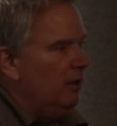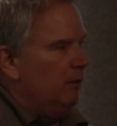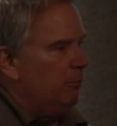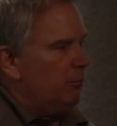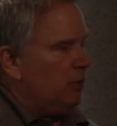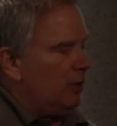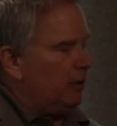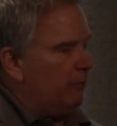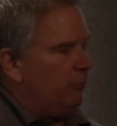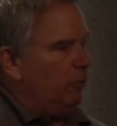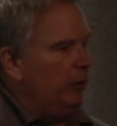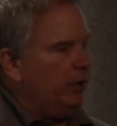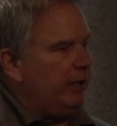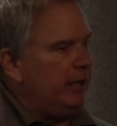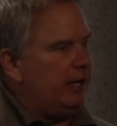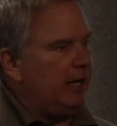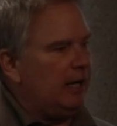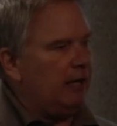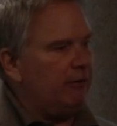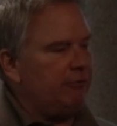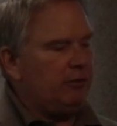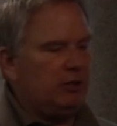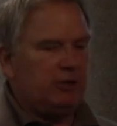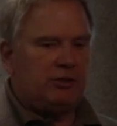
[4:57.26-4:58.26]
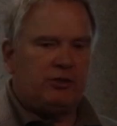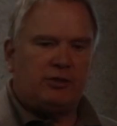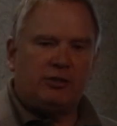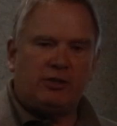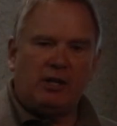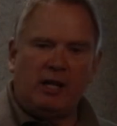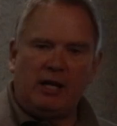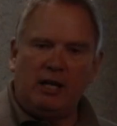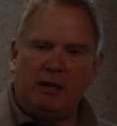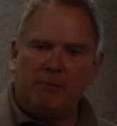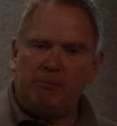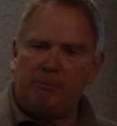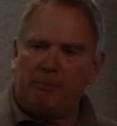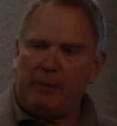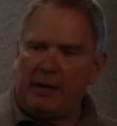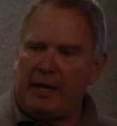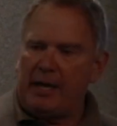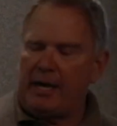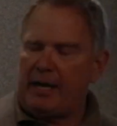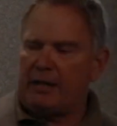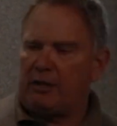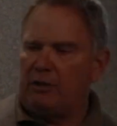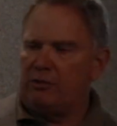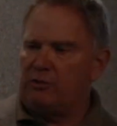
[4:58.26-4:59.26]
But if we have this same
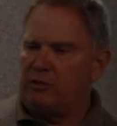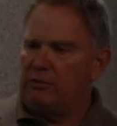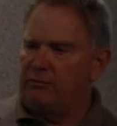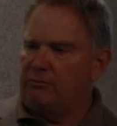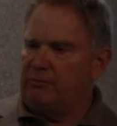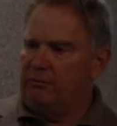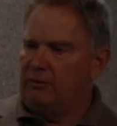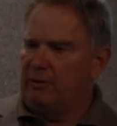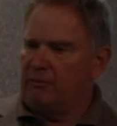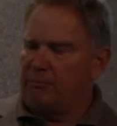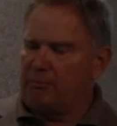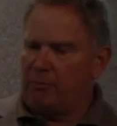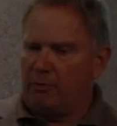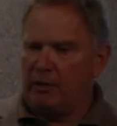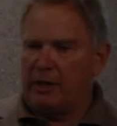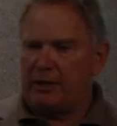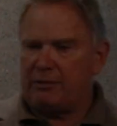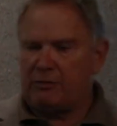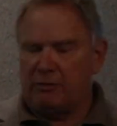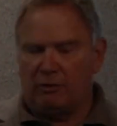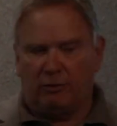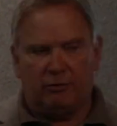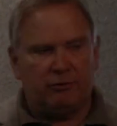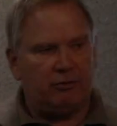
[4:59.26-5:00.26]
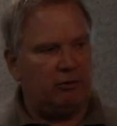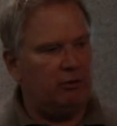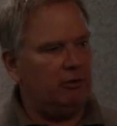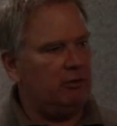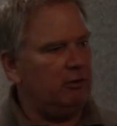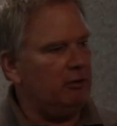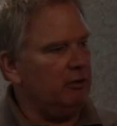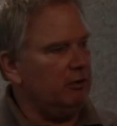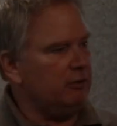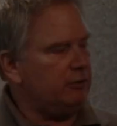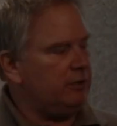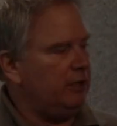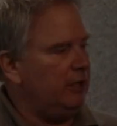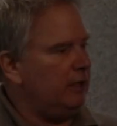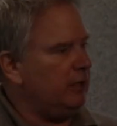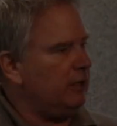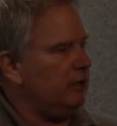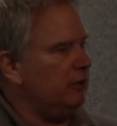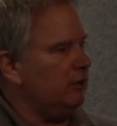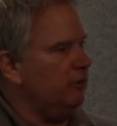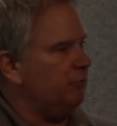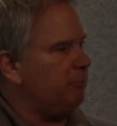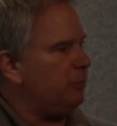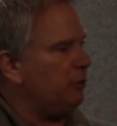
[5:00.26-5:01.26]
package of pretzels or
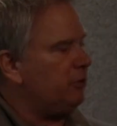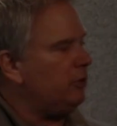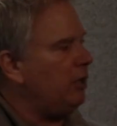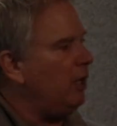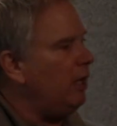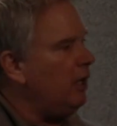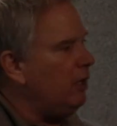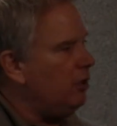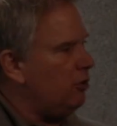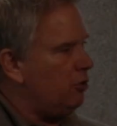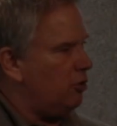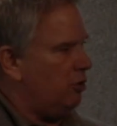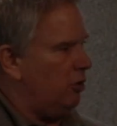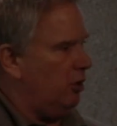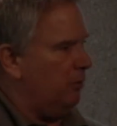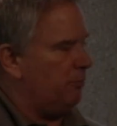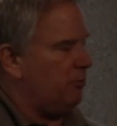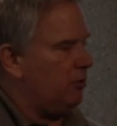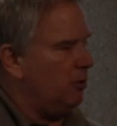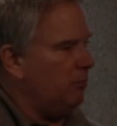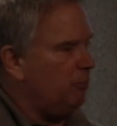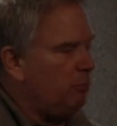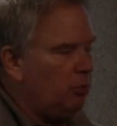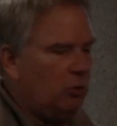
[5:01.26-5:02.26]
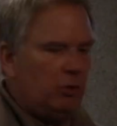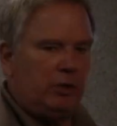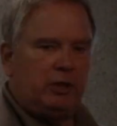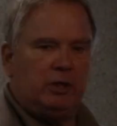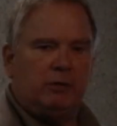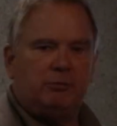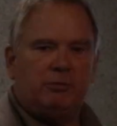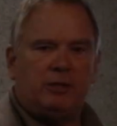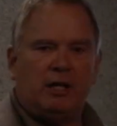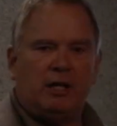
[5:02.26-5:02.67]
taking of potato chips and putting them